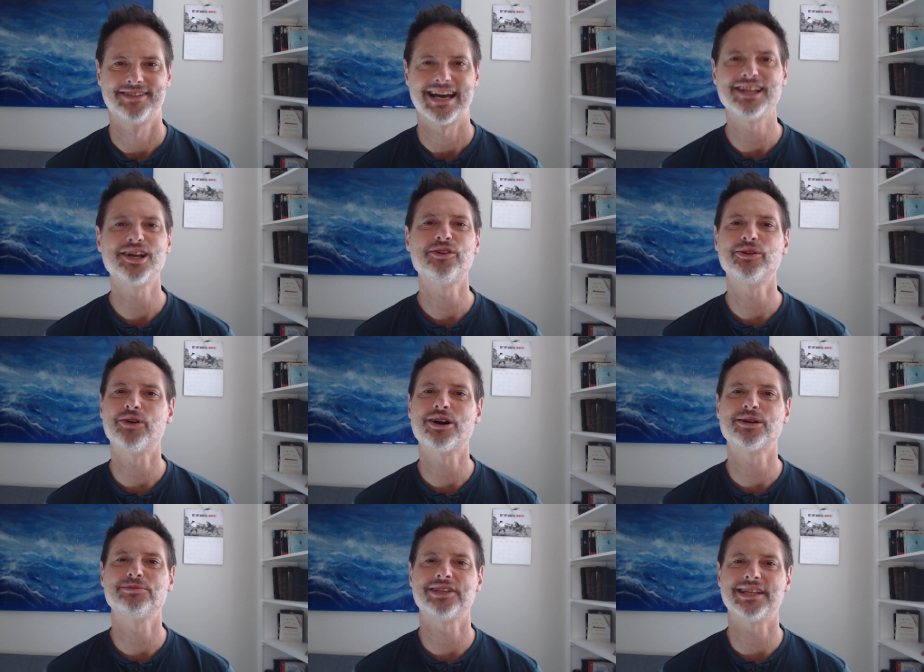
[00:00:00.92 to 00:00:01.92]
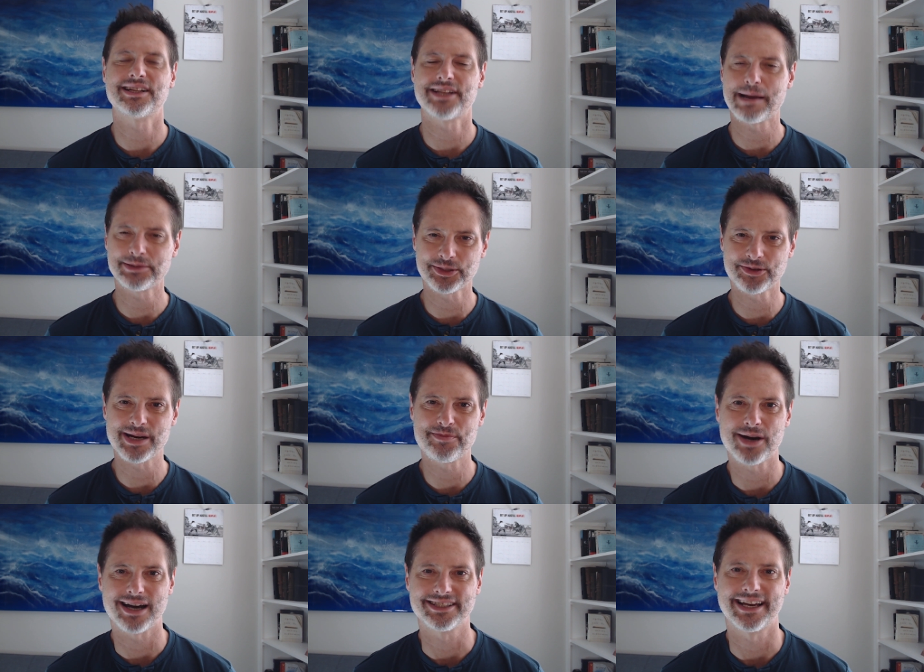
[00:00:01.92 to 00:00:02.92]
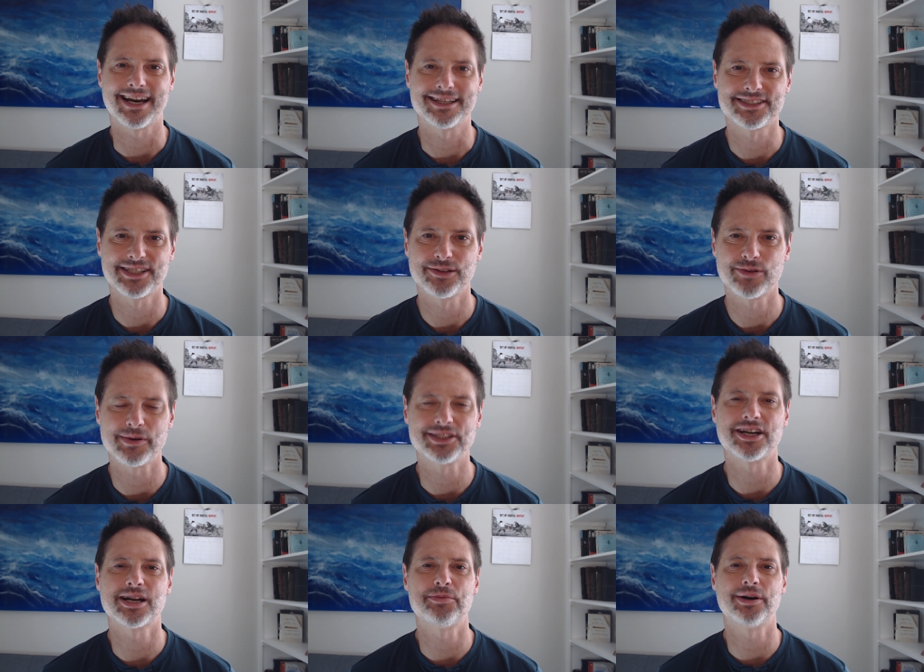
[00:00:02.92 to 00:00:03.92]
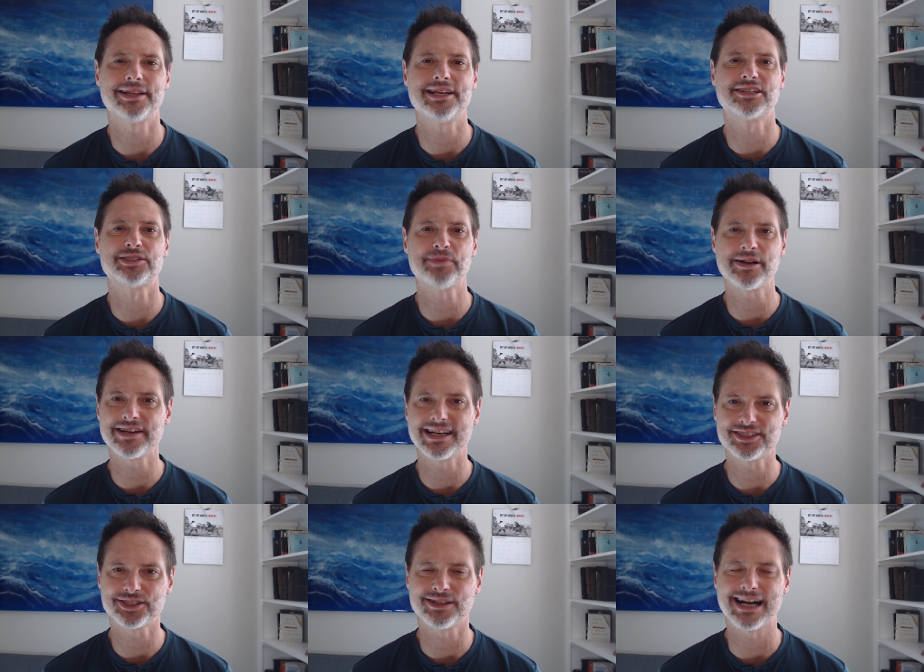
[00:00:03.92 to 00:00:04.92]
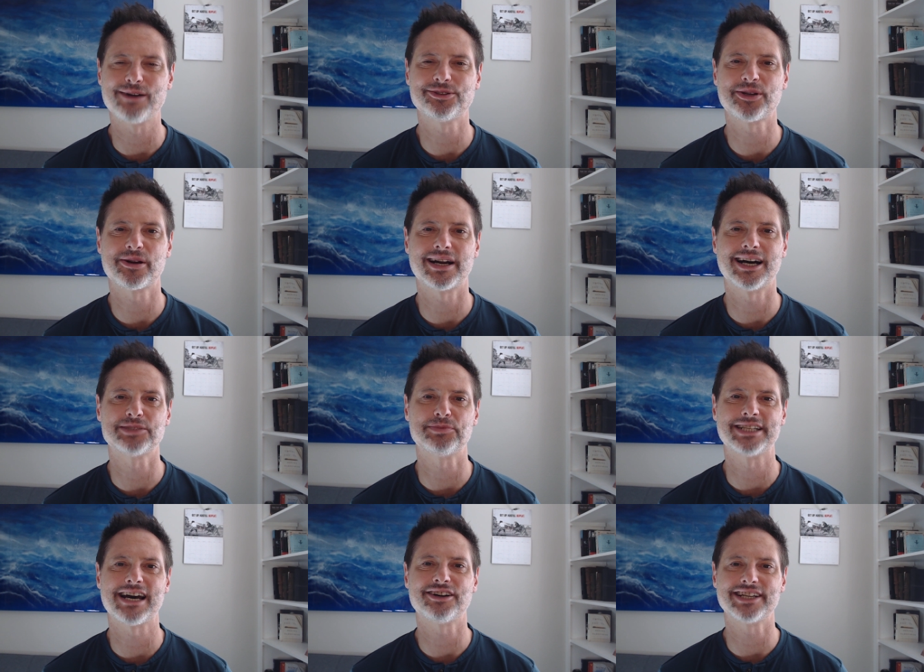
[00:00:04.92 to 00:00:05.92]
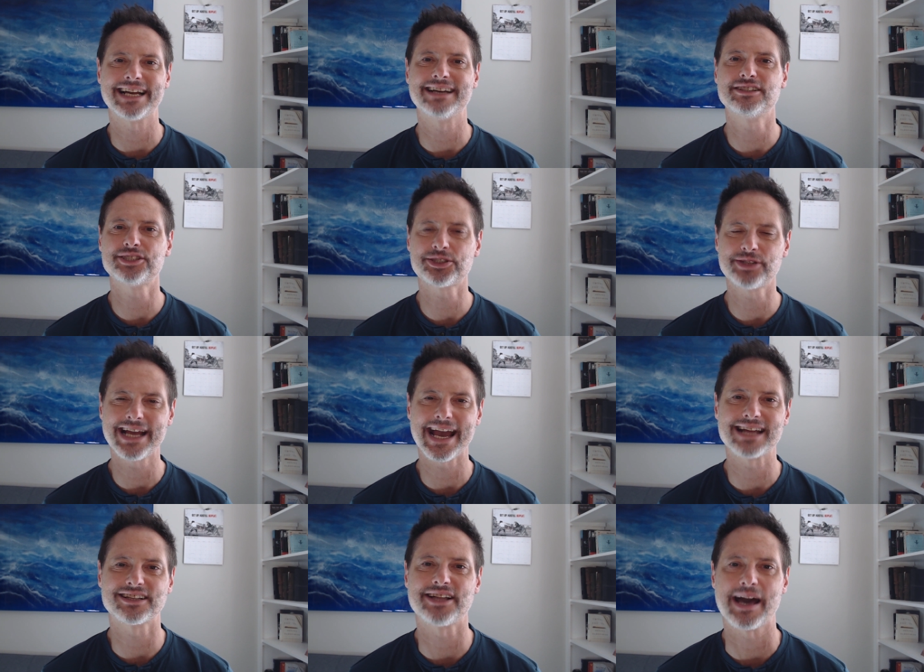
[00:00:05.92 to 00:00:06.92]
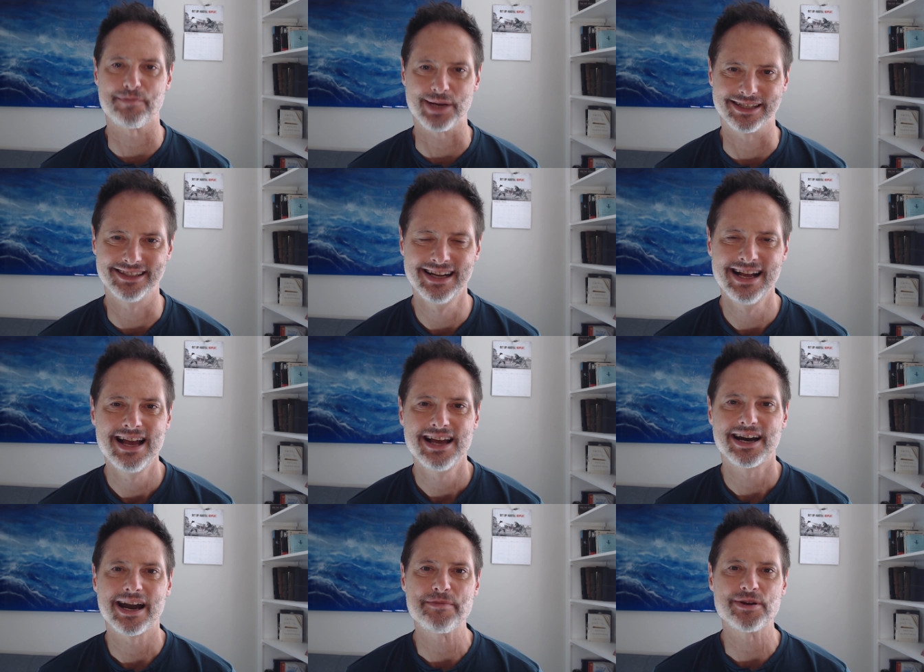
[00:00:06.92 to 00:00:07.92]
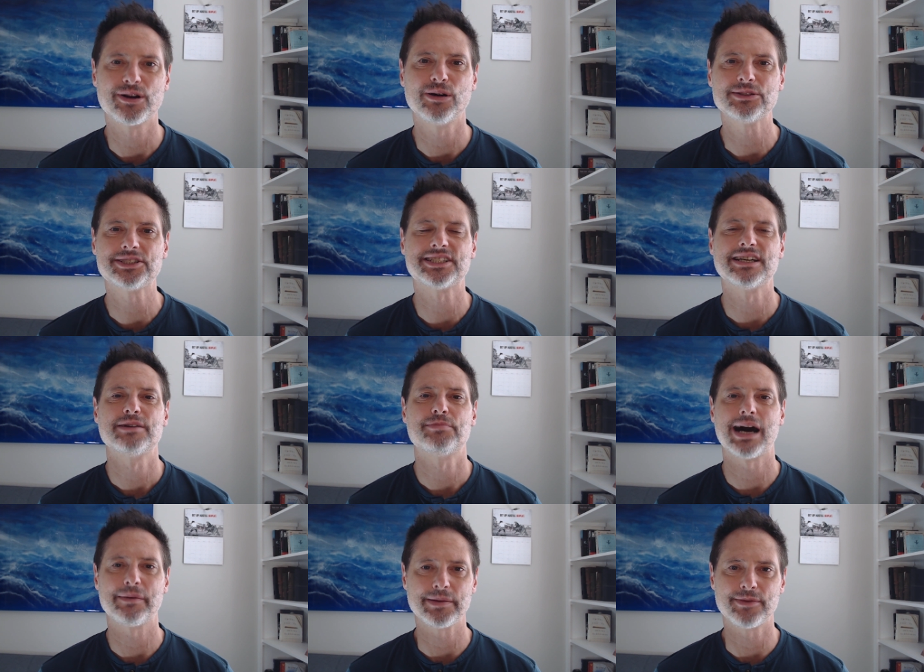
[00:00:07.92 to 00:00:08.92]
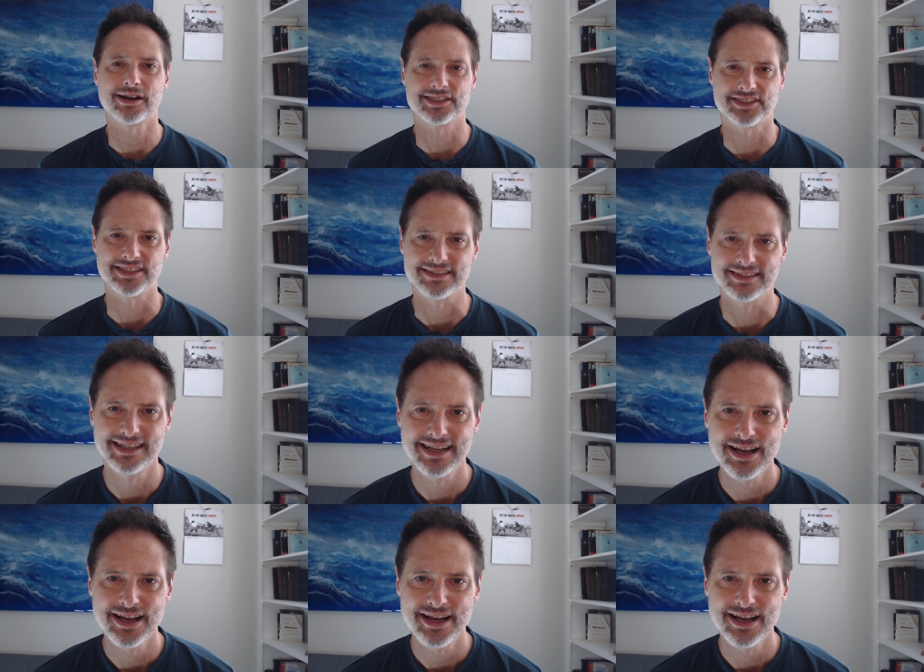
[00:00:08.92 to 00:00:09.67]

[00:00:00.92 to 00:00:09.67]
Hello and welcome to the Glamptuary Podcast, where we talk about the experiential outdoor hospitality industry and glamping. I'm your host, Bobby Marsden.